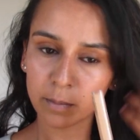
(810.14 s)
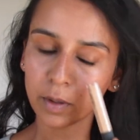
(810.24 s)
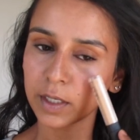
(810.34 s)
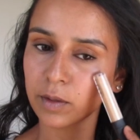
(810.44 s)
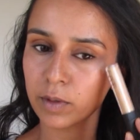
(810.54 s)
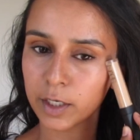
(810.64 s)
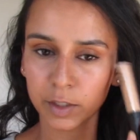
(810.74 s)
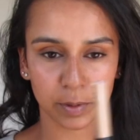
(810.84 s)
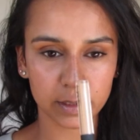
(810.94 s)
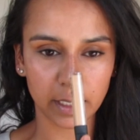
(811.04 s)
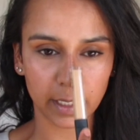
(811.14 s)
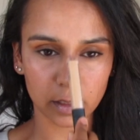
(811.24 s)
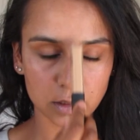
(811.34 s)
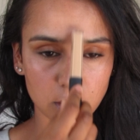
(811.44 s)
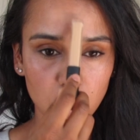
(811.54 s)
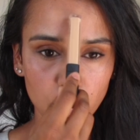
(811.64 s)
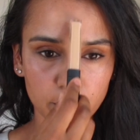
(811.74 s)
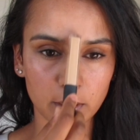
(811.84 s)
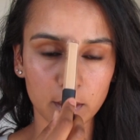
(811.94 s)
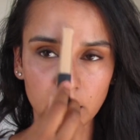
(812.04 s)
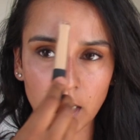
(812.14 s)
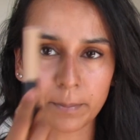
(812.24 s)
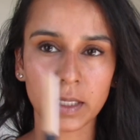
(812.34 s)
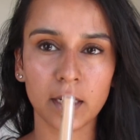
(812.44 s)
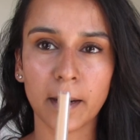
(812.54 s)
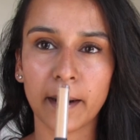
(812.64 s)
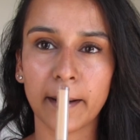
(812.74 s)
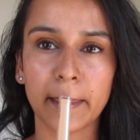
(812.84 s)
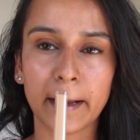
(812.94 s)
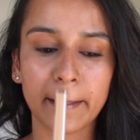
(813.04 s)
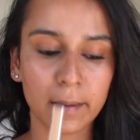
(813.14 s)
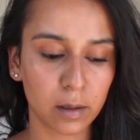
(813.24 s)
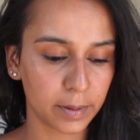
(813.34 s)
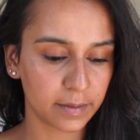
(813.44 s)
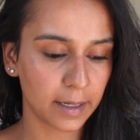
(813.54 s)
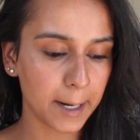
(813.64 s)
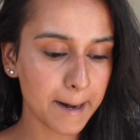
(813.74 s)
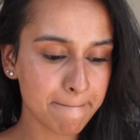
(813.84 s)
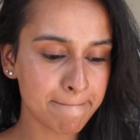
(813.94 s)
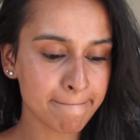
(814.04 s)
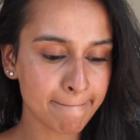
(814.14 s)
put it where you put the Haloscope and like up here and like a little bit there.